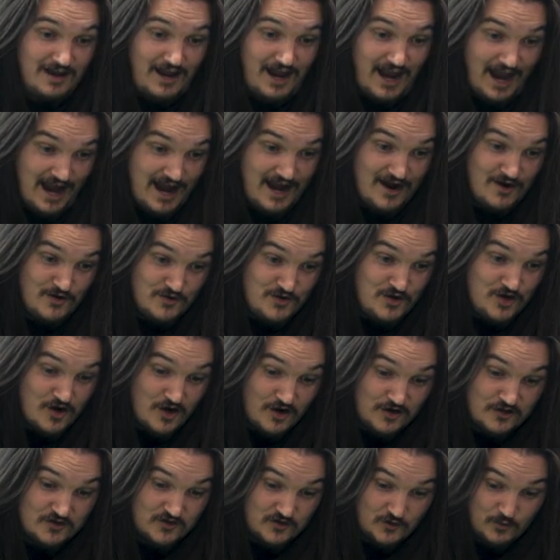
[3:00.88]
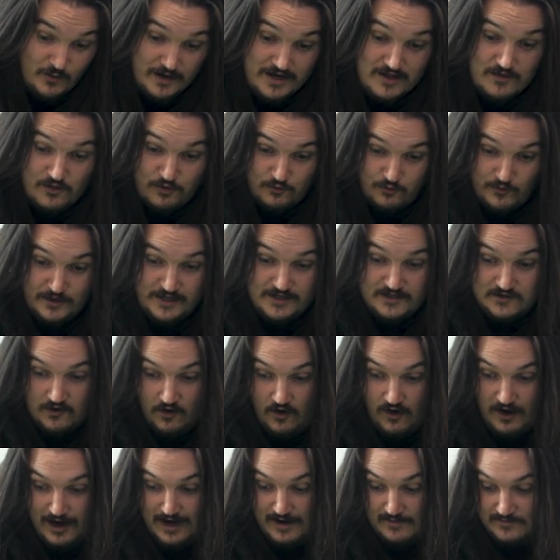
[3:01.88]
How are you going to swing three
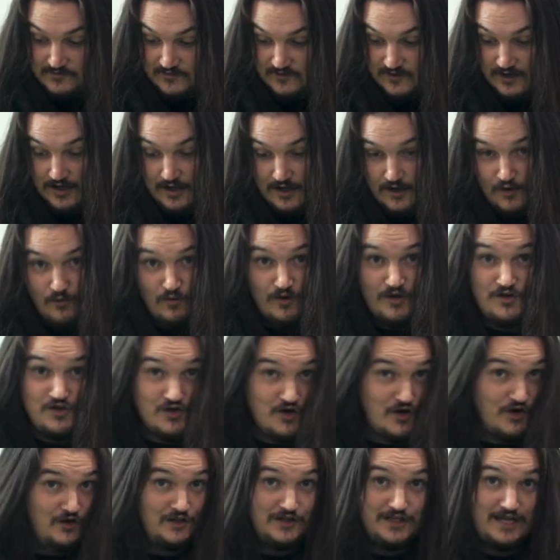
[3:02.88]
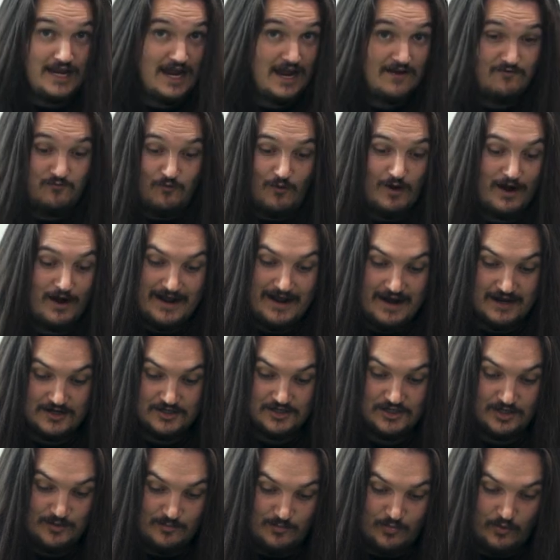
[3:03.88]
times when you only have
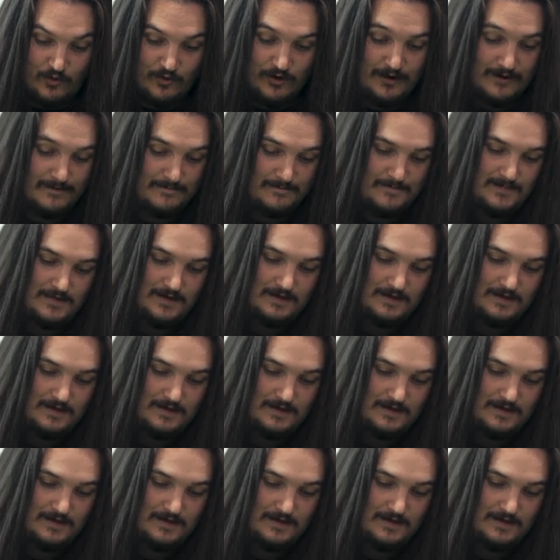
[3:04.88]
action point?